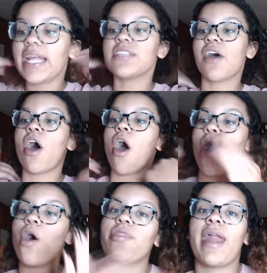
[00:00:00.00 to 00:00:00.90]
is
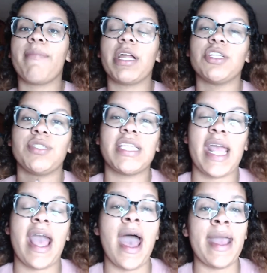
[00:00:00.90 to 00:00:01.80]
all that I'm going to do
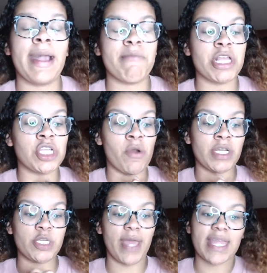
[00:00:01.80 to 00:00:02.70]
today. I am going
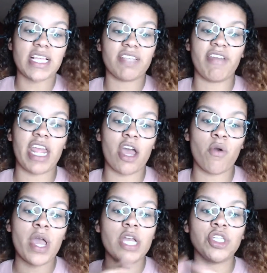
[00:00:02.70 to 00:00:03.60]
to end this video
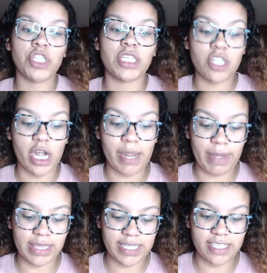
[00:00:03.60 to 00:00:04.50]
just talking
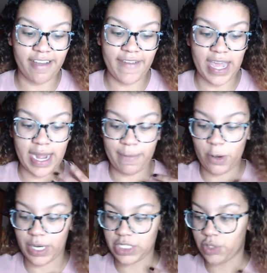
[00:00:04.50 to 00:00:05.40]
about this stuff, and I'm
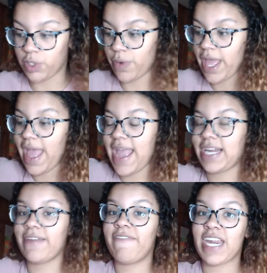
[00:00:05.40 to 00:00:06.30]
going to do a
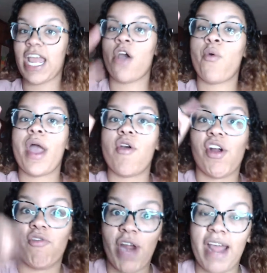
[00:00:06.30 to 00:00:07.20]
video
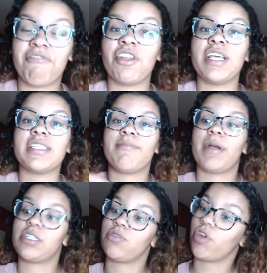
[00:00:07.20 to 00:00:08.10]
right after this. I'm
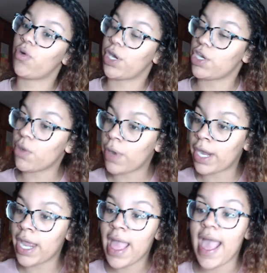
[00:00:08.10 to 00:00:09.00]
about to record a new
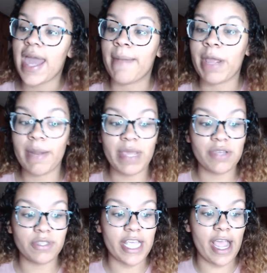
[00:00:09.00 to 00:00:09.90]
one, and I'm going to be
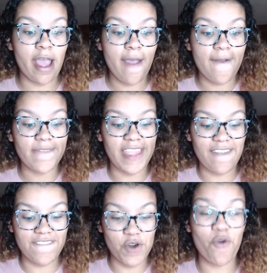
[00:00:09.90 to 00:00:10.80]
using the
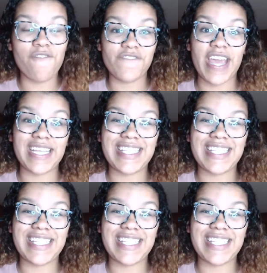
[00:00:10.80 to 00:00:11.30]
full face